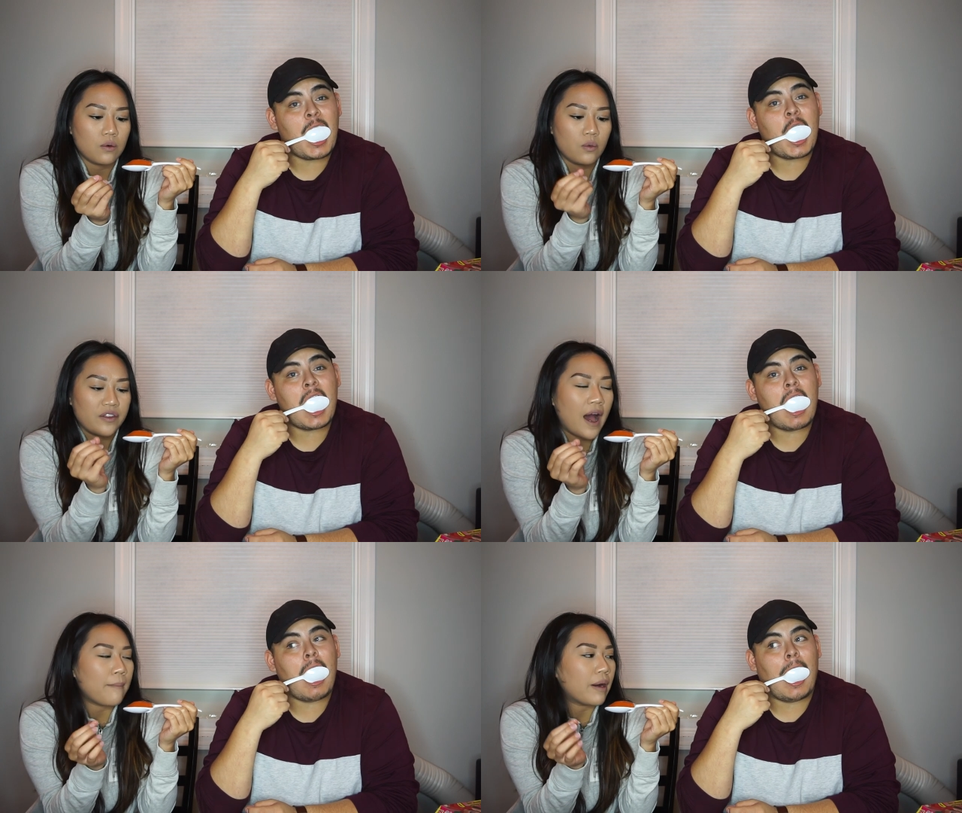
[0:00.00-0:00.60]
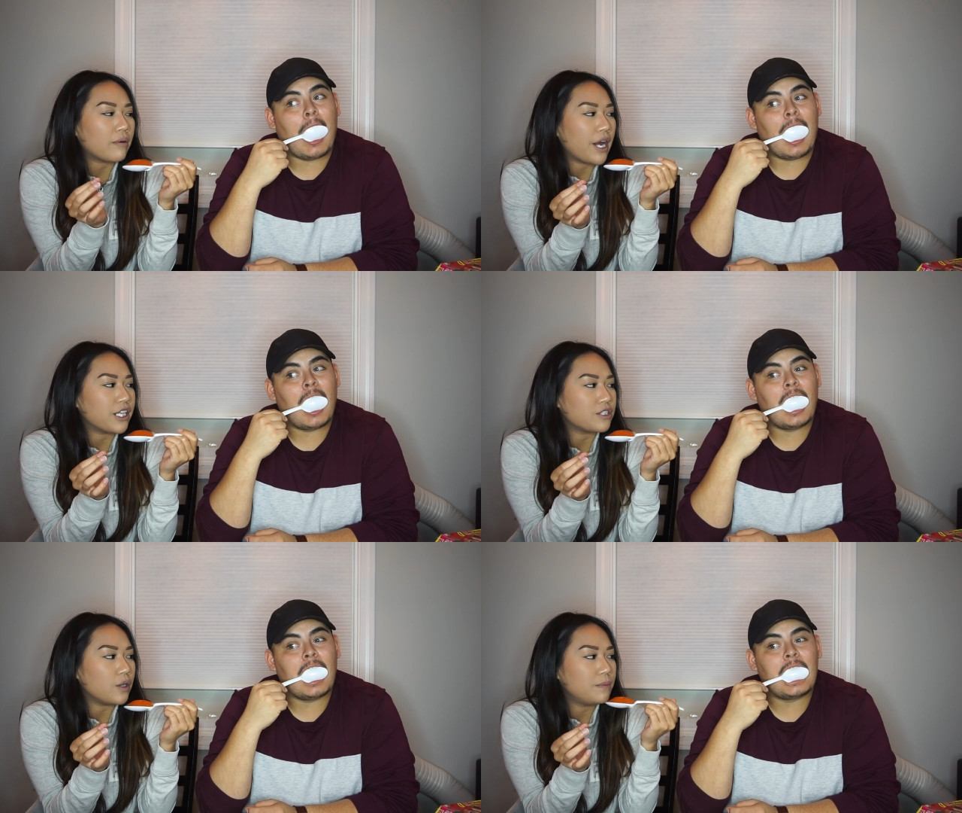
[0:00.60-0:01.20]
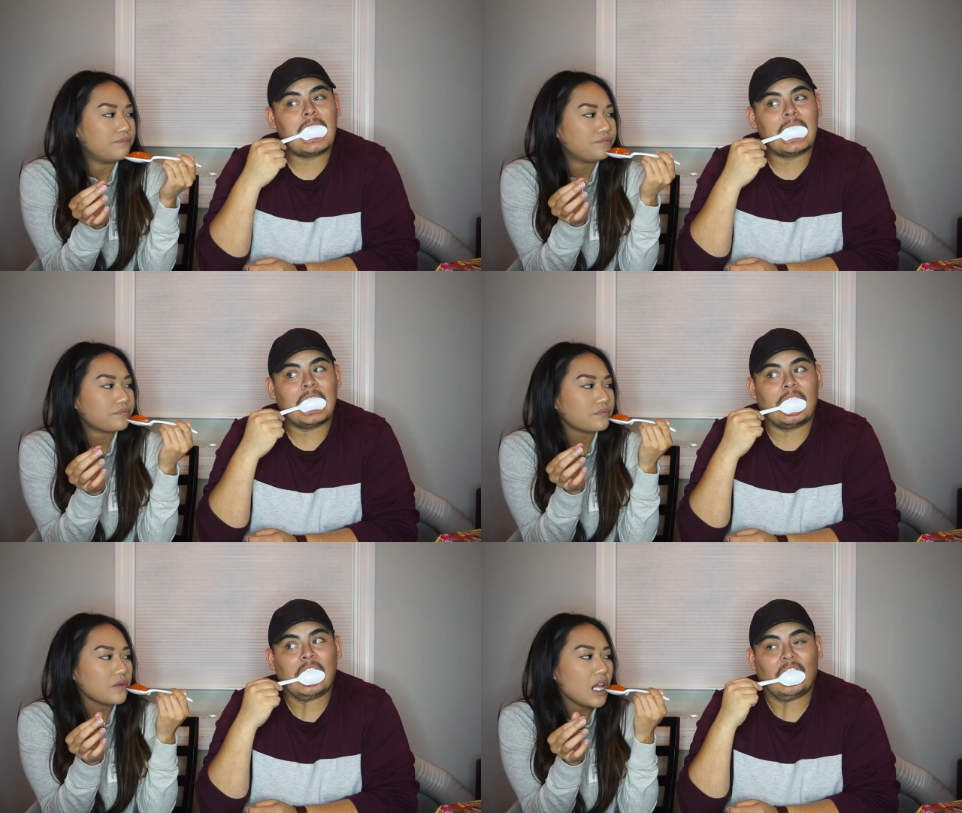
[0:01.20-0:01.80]
Speaker 1: with hot pepper added to it.
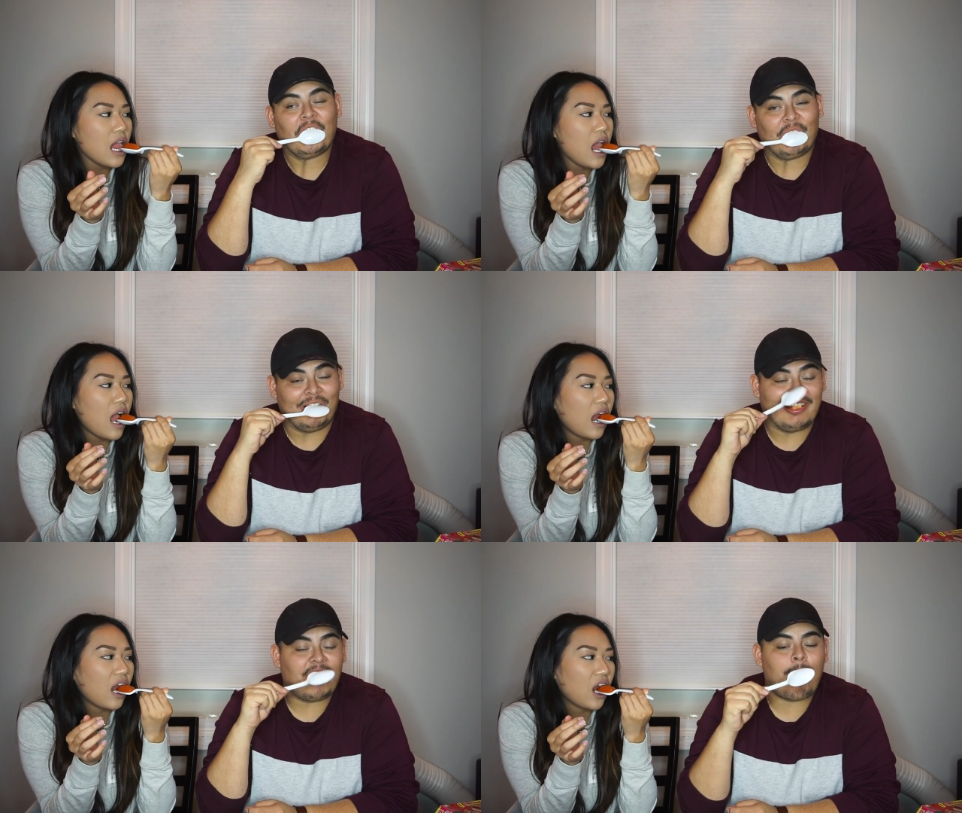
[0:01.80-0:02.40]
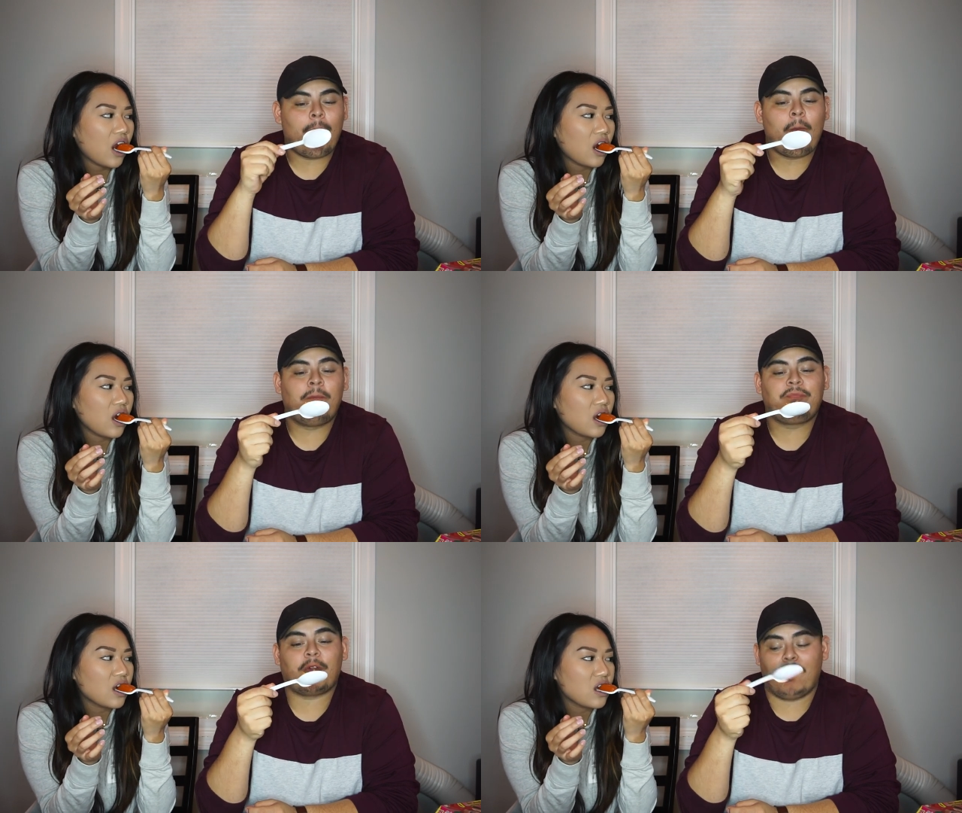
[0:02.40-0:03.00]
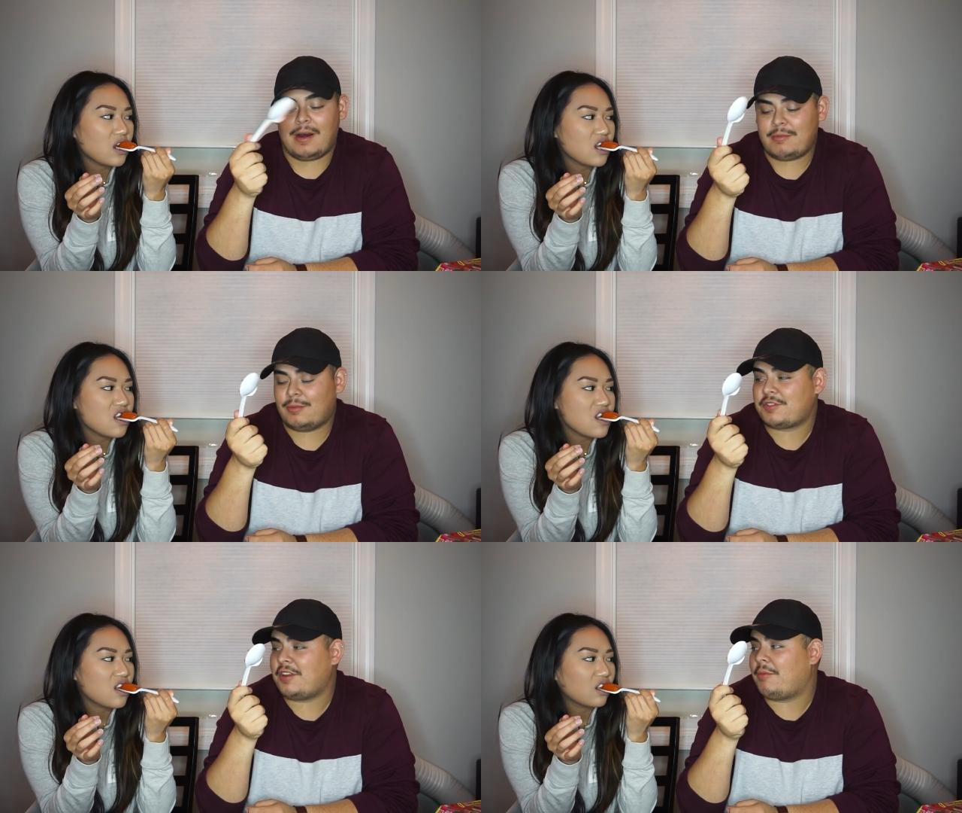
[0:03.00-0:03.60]
Speaker 2: Really? Well, I'm
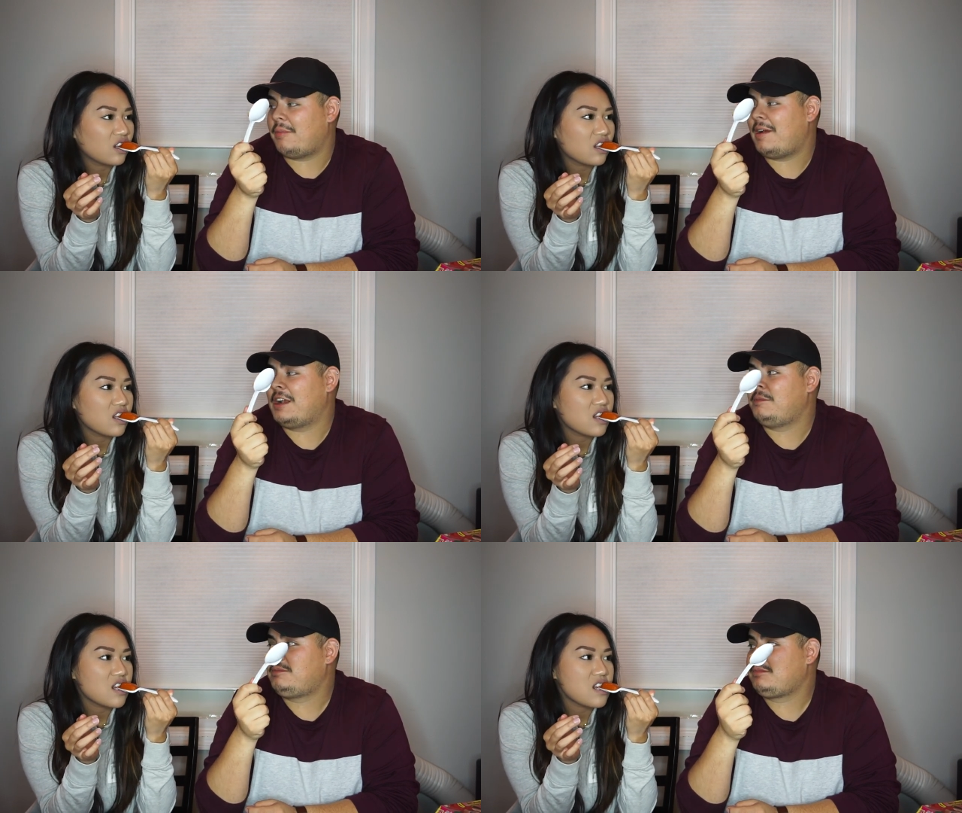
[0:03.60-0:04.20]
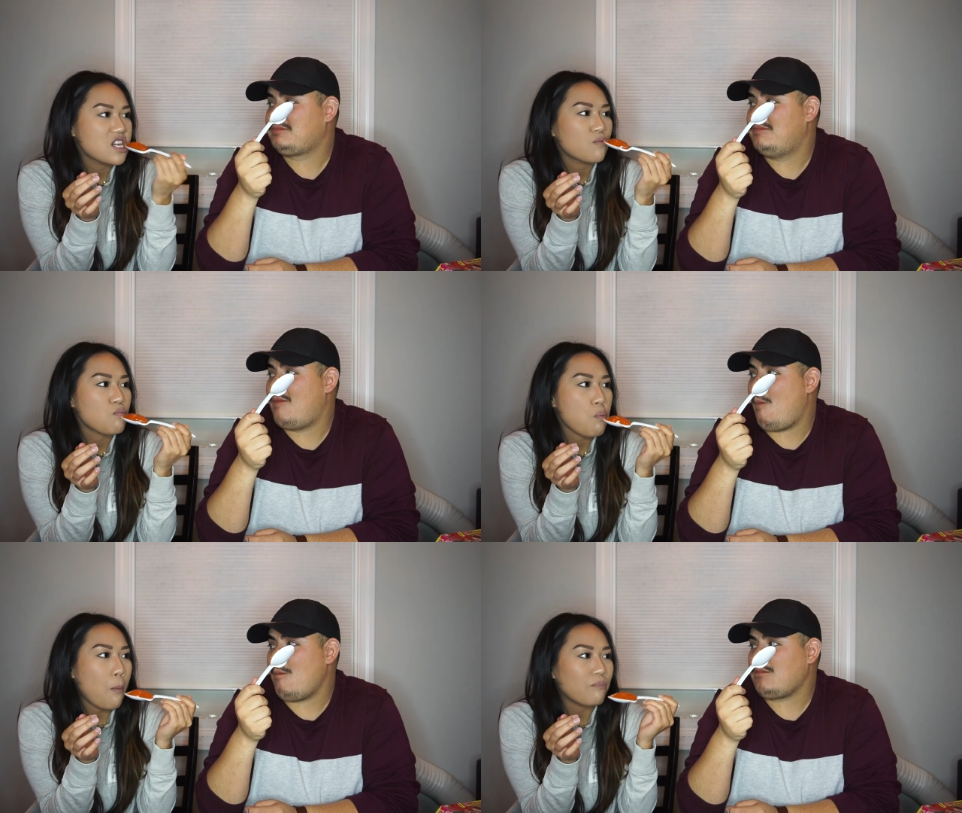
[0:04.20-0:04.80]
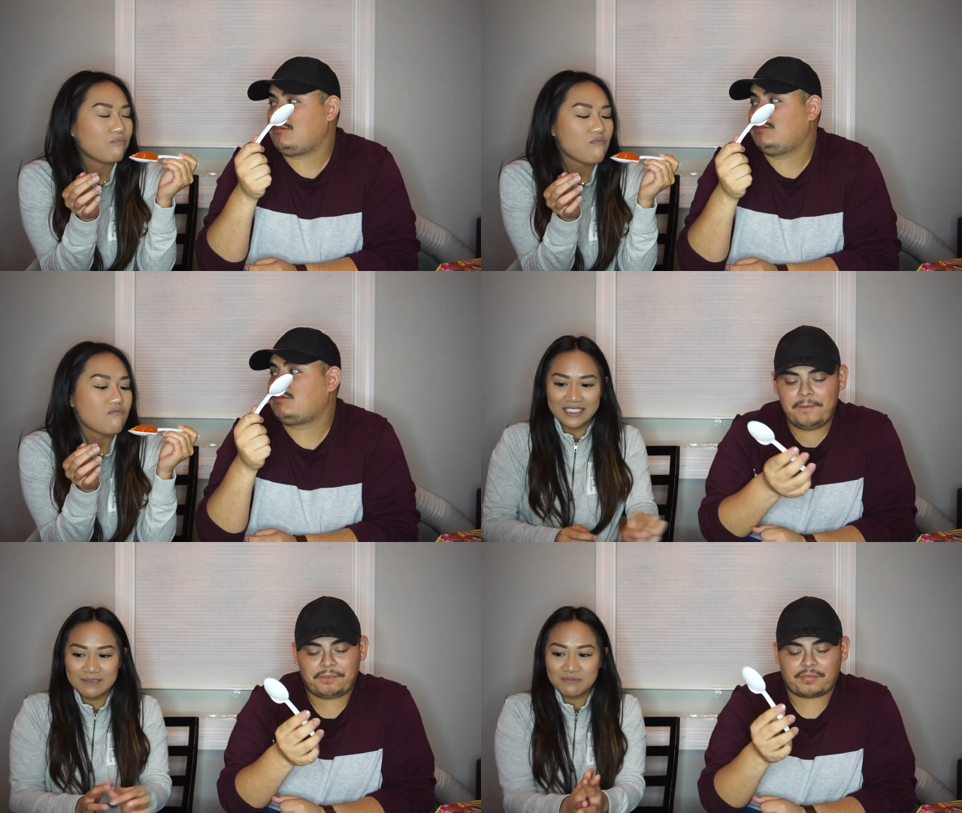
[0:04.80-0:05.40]
almost done with mine.
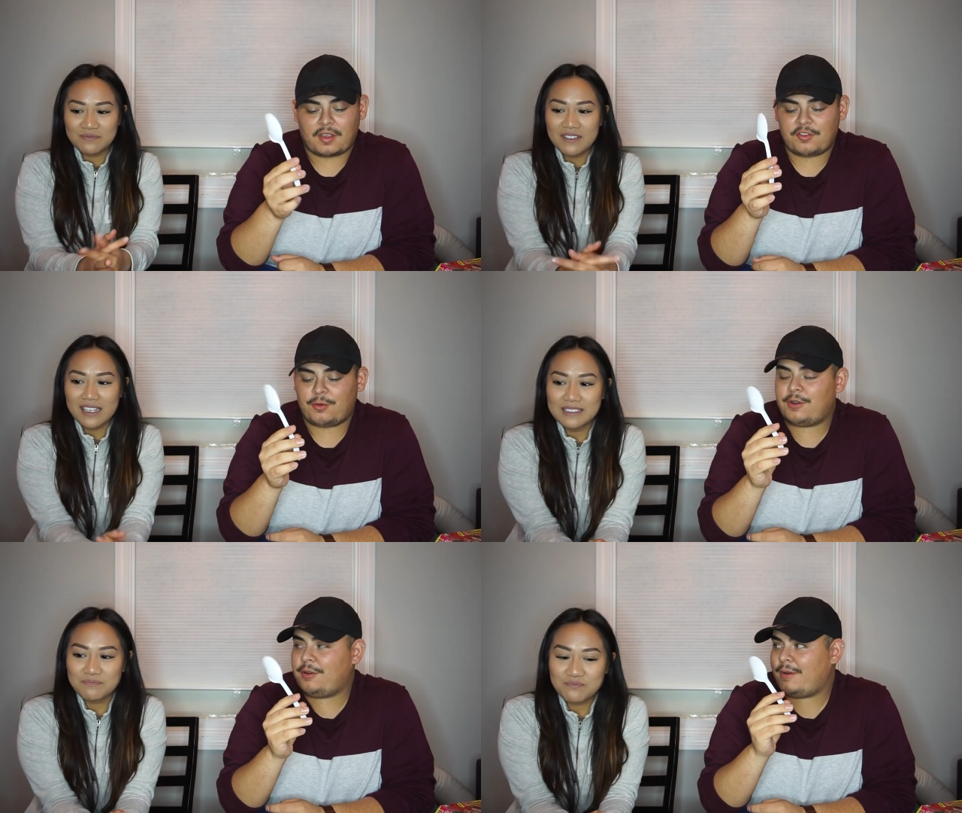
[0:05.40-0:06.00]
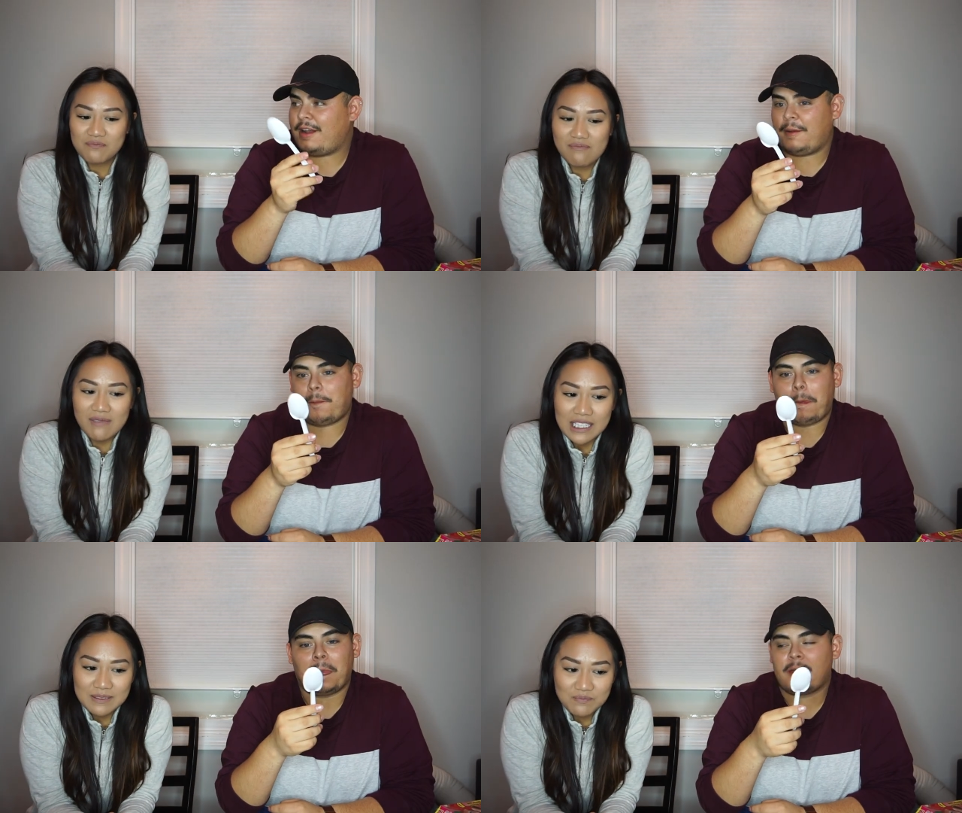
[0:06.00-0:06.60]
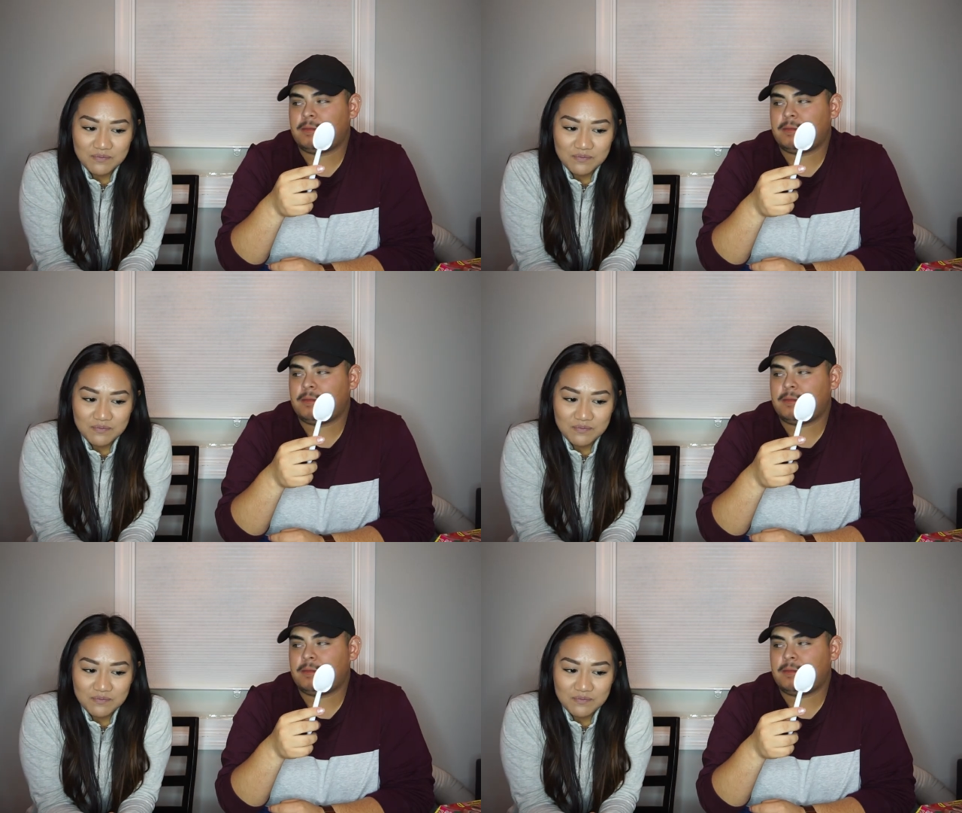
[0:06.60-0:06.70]
Okay. So what do you rate it?